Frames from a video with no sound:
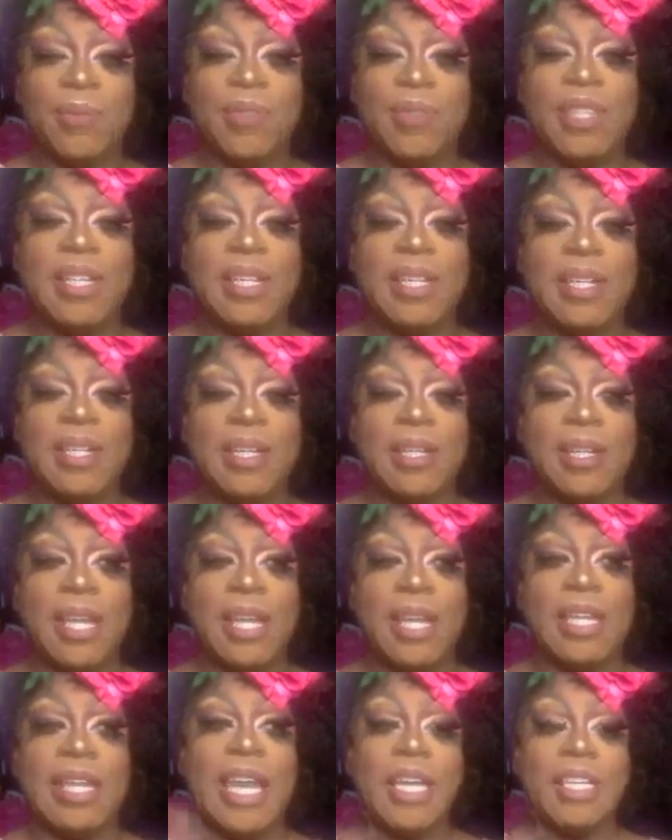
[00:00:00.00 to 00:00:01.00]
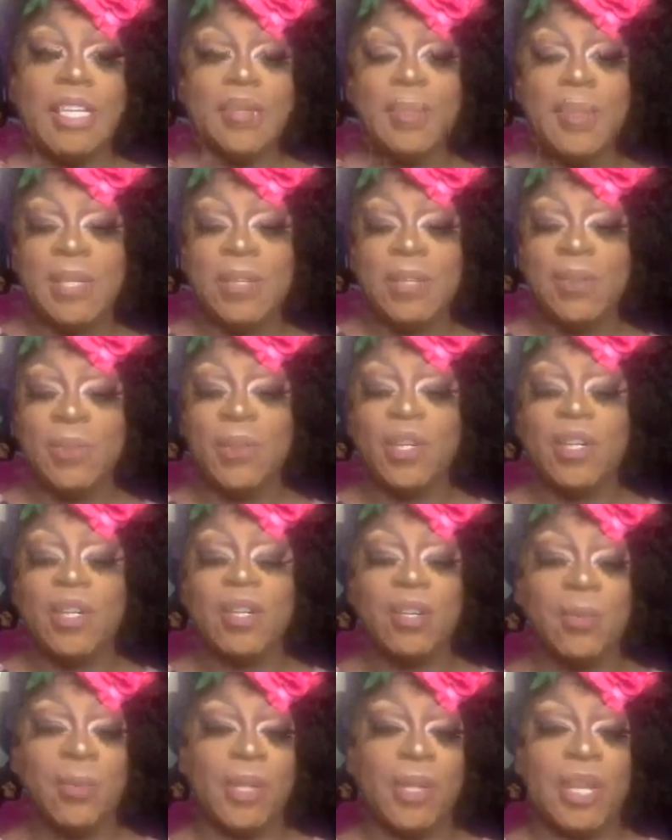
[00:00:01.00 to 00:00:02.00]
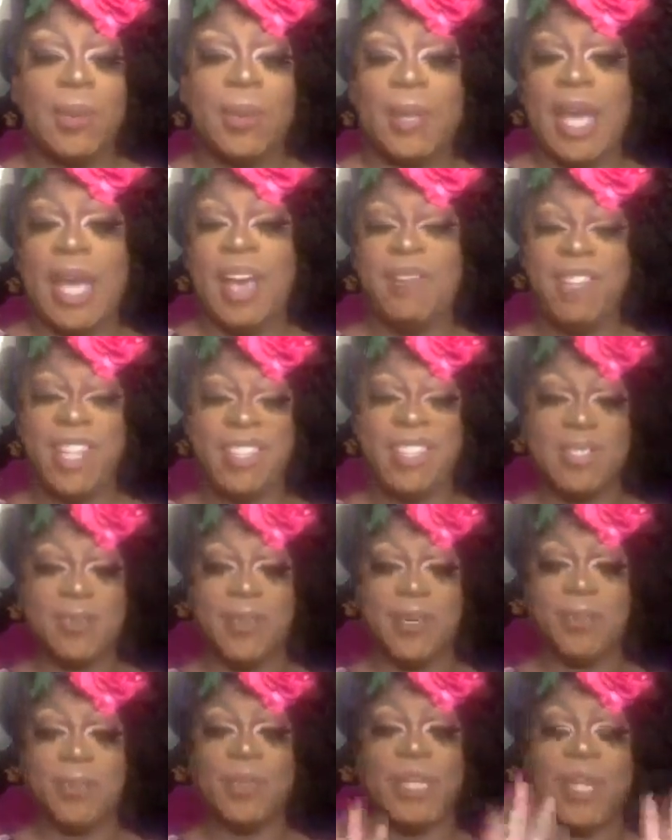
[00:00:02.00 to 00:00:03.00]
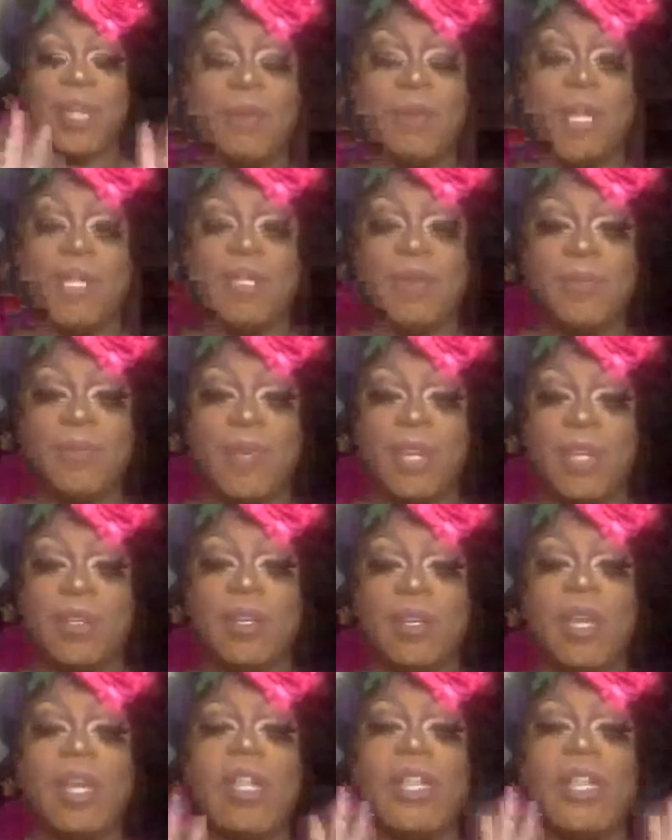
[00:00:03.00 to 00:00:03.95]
the engagement, we're gonna have lots of fun. We're lots of fun.